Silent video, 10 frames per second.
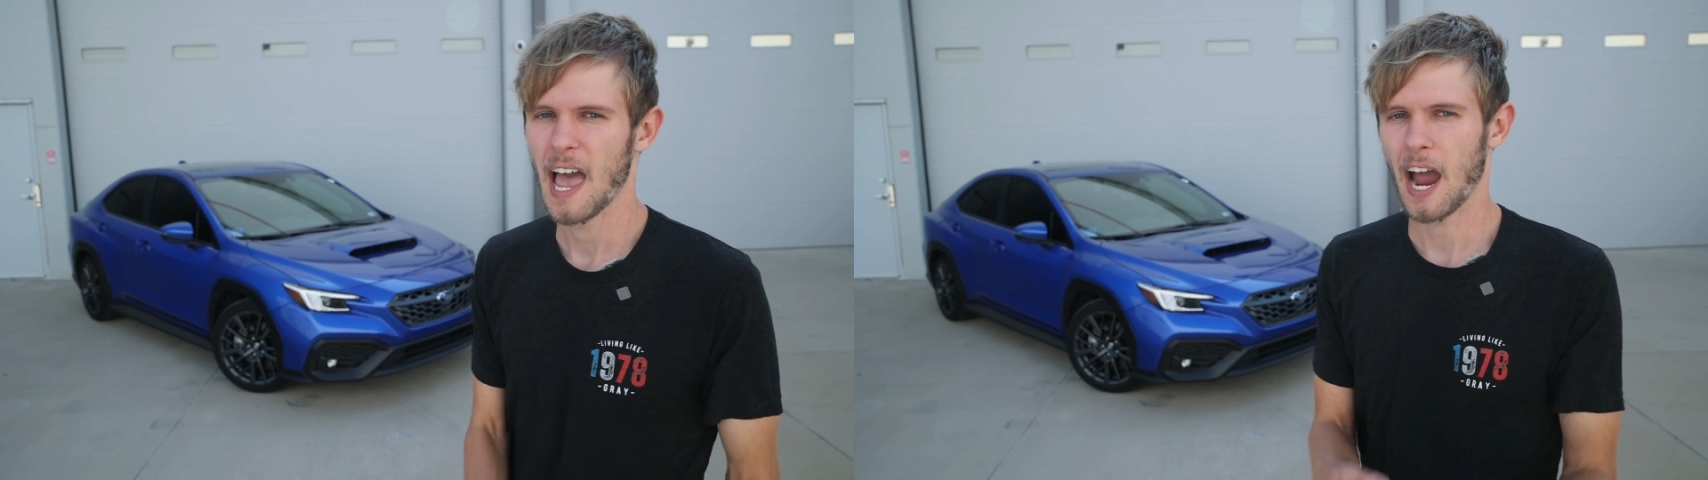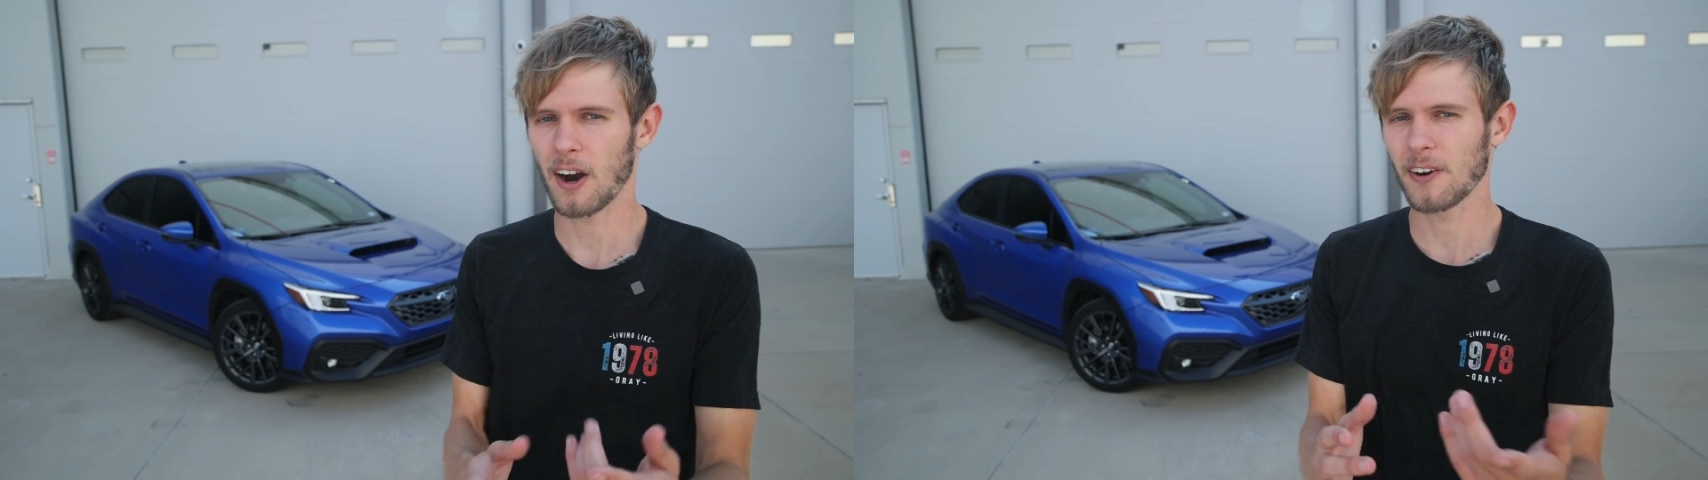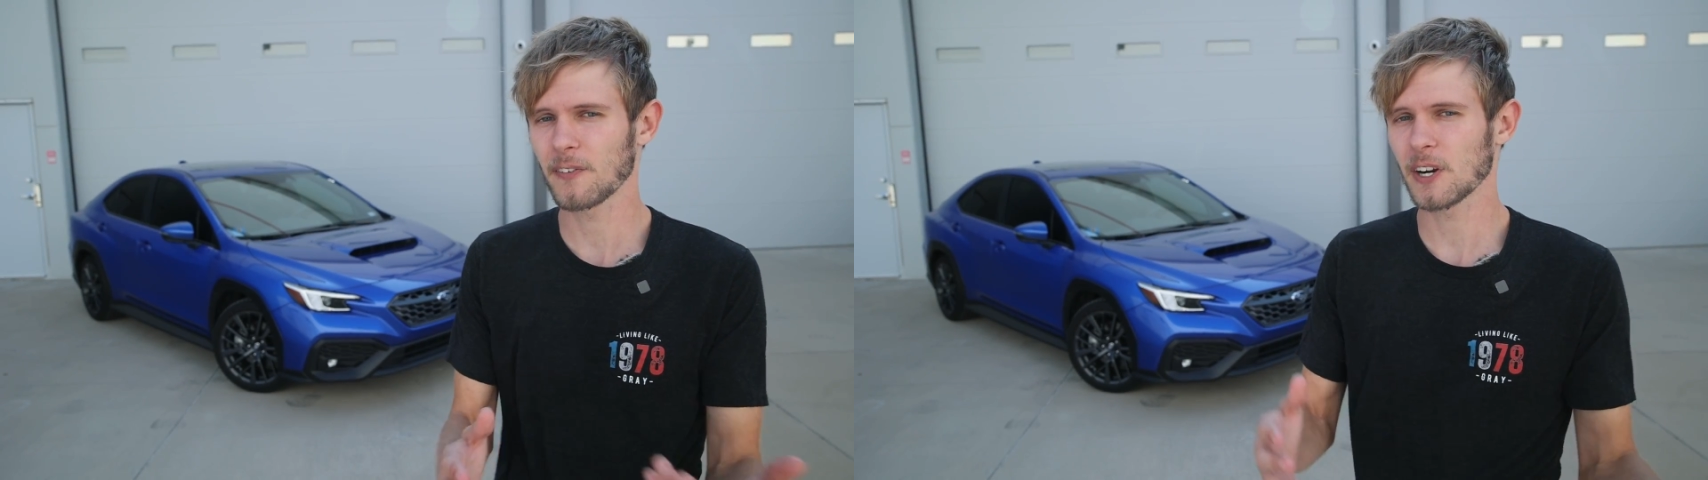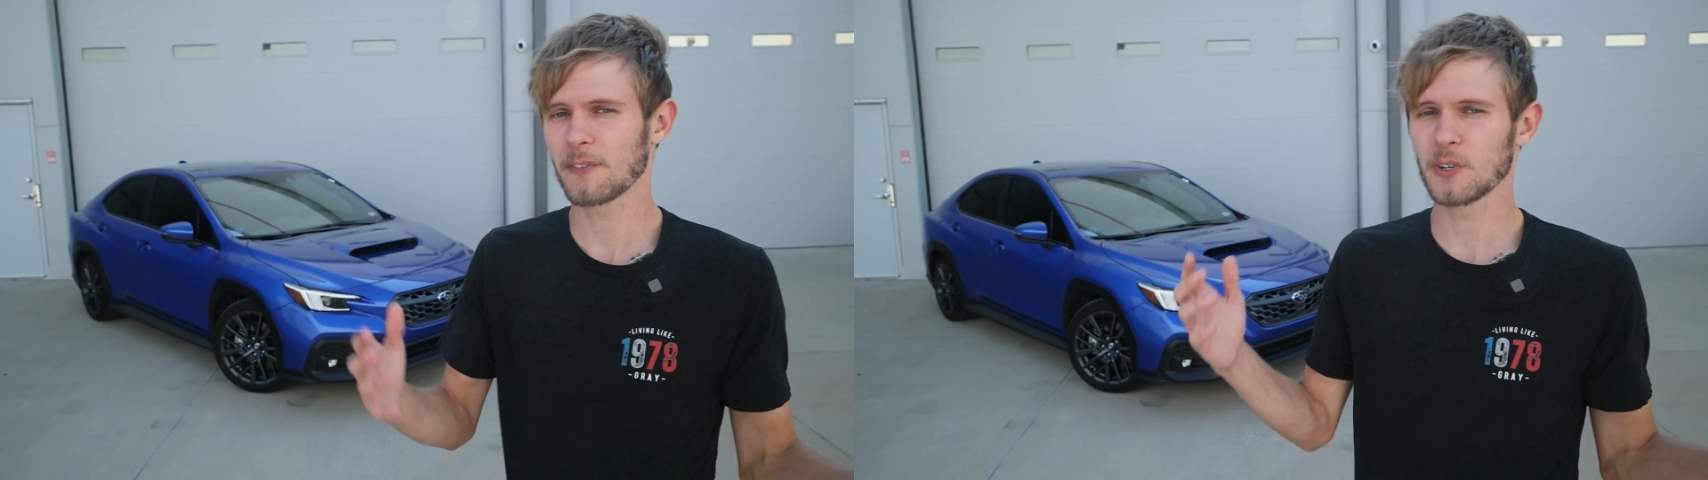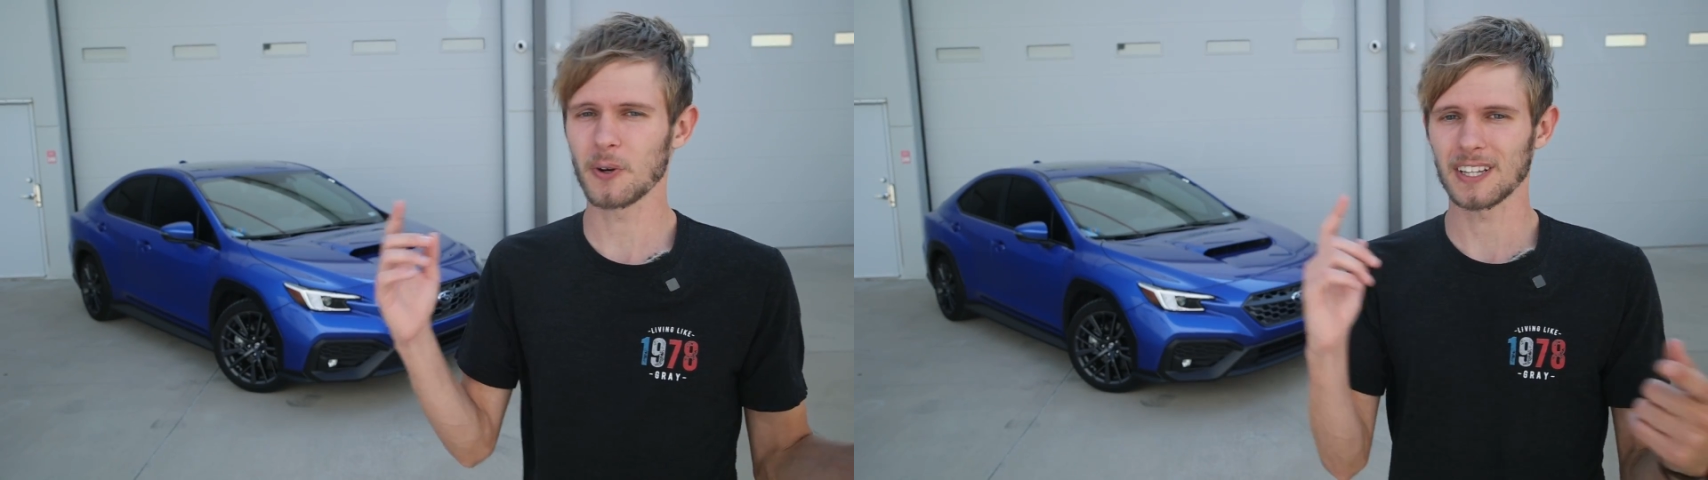However, if
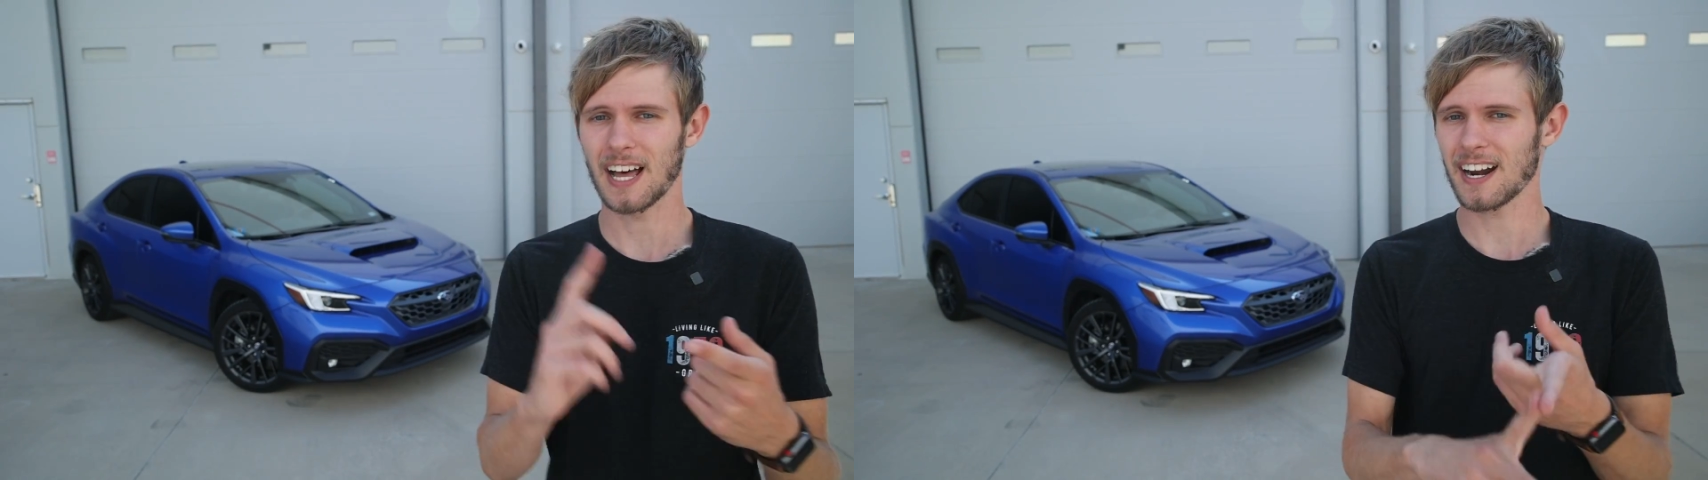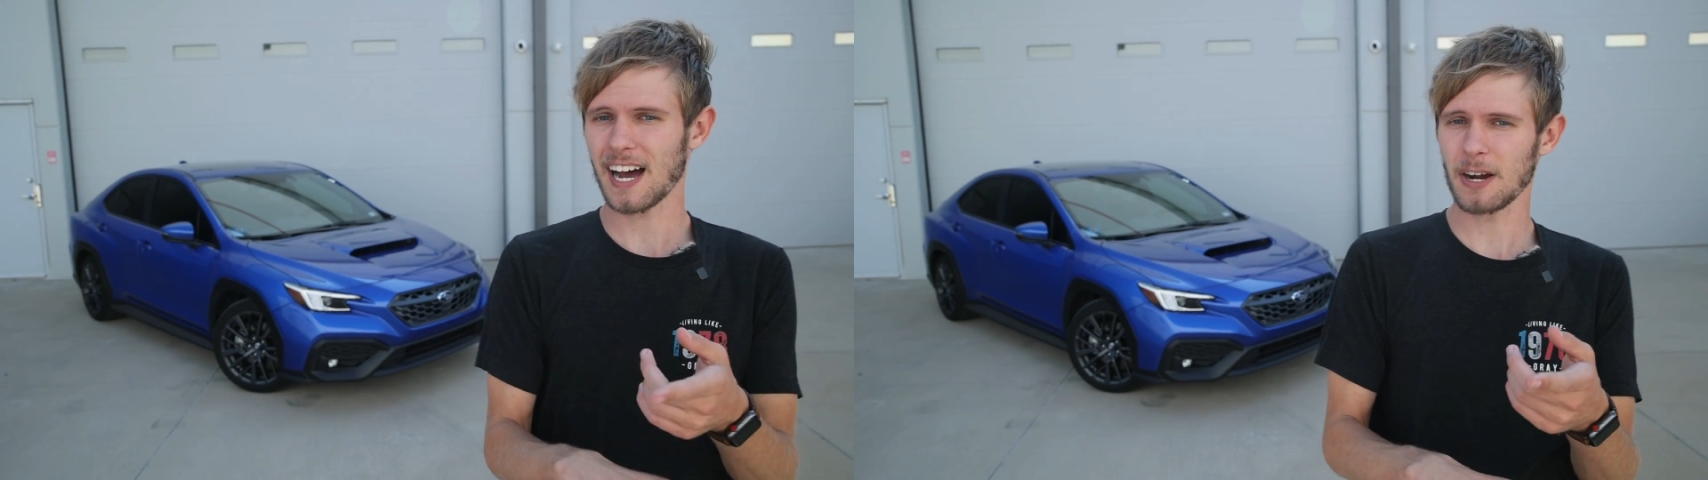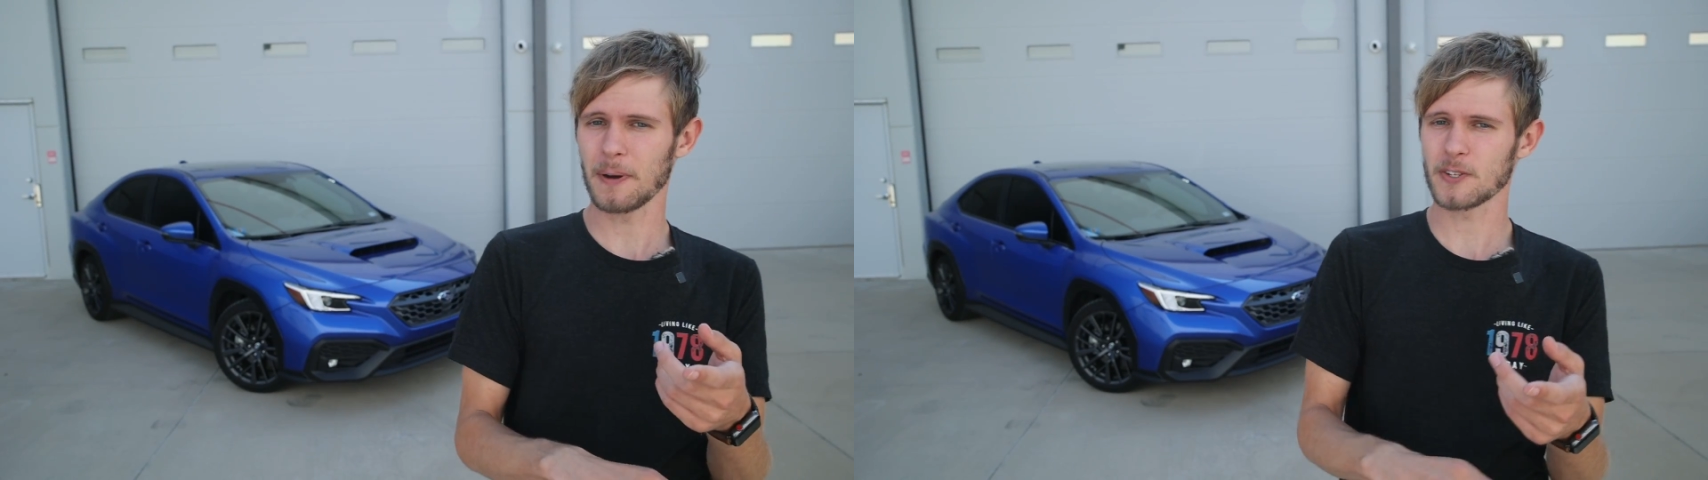you do a lot of highway